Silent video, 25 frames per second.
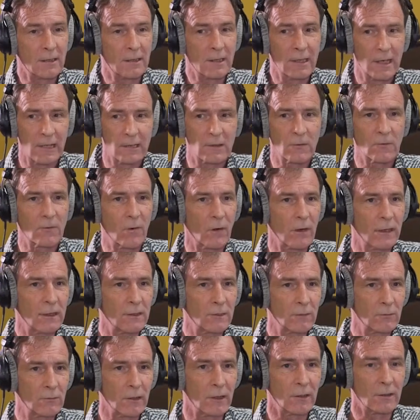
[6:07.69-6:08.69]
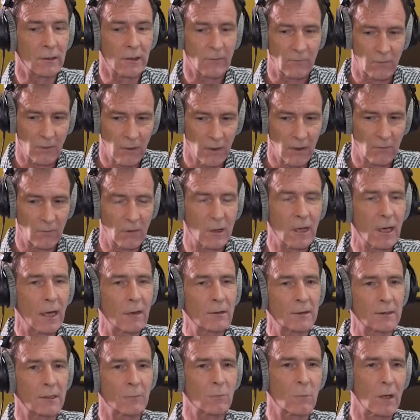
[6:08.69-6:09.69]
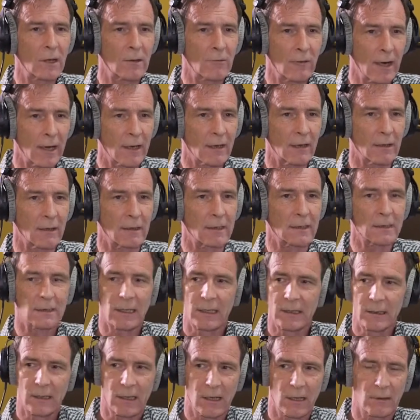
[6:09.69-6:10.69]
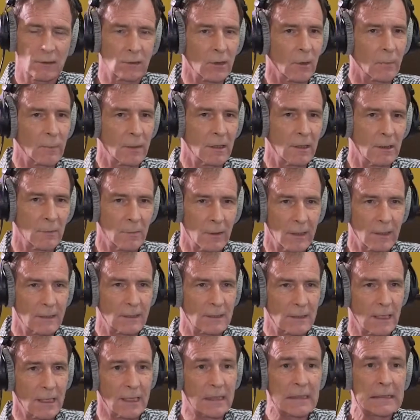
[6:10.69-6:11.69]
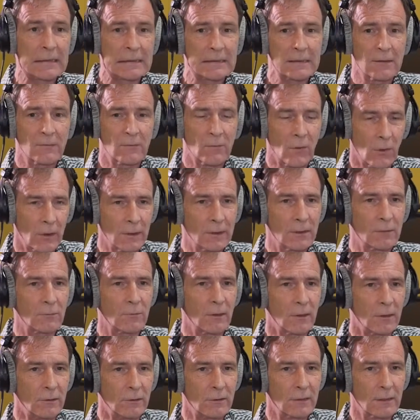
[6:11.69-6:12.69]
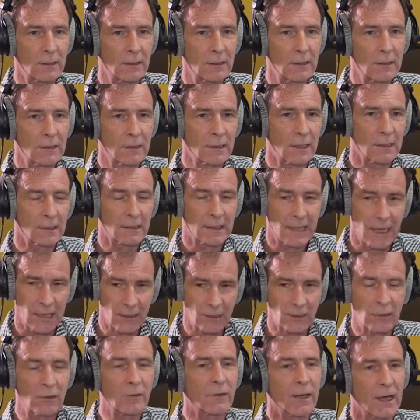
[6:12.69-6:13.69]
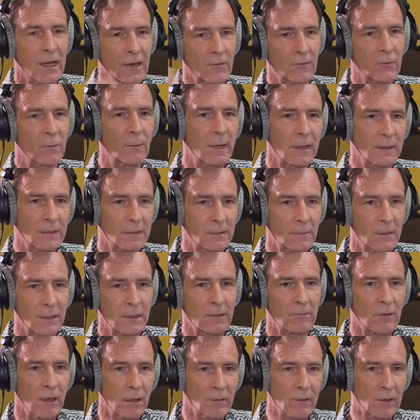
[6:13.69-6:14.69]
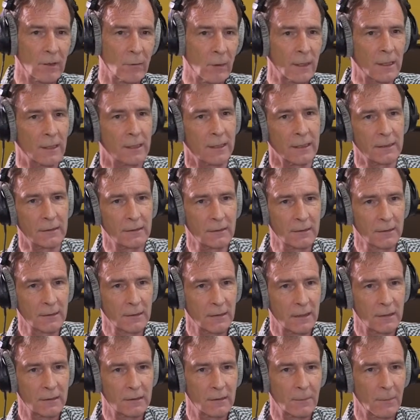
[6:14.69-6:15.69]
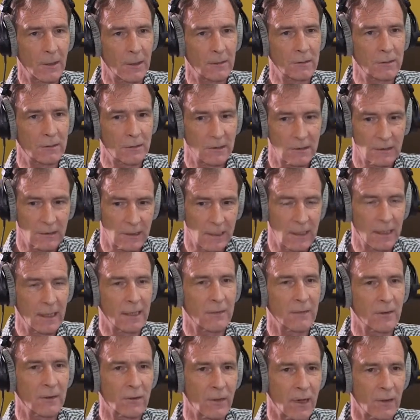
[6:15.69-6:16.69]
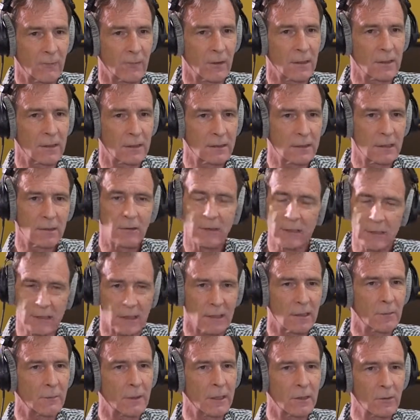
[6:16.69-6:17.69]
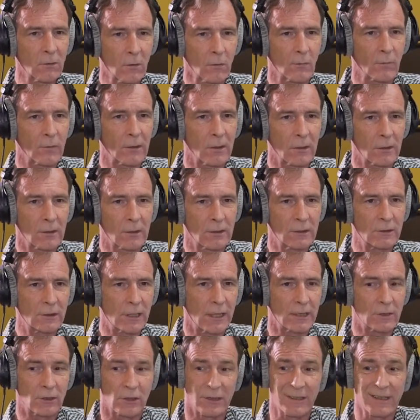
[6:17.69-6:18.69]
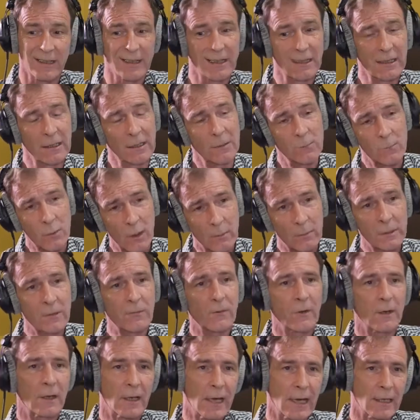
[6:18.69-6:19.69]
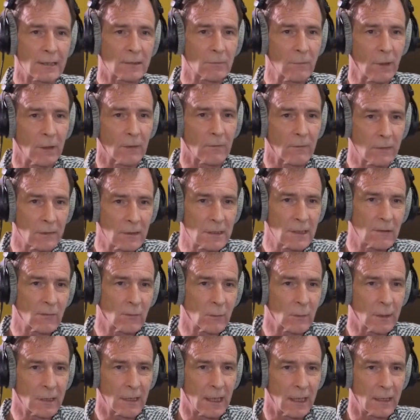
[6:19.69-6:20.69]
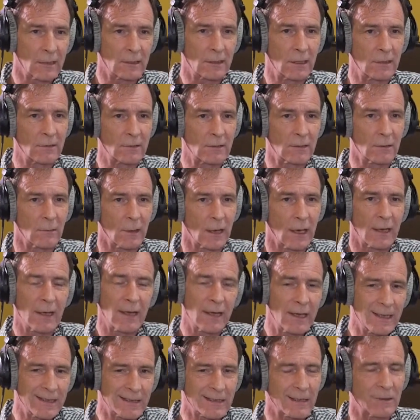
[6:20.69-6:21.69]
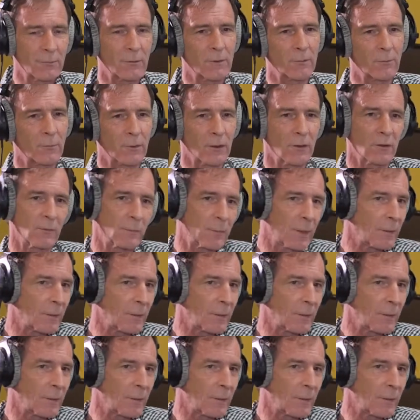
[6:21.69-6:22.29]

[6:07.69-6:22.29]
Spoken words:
You need to find a route. If you go somewhere regularly, say you go shopping at Big C, find a route that gets you there from A to B rather quickly, as opposed to sitting in the traffic, because there is going to be an awful lot of congestion, probably for the next month, as everybody gets used to it. And then it's going to improve.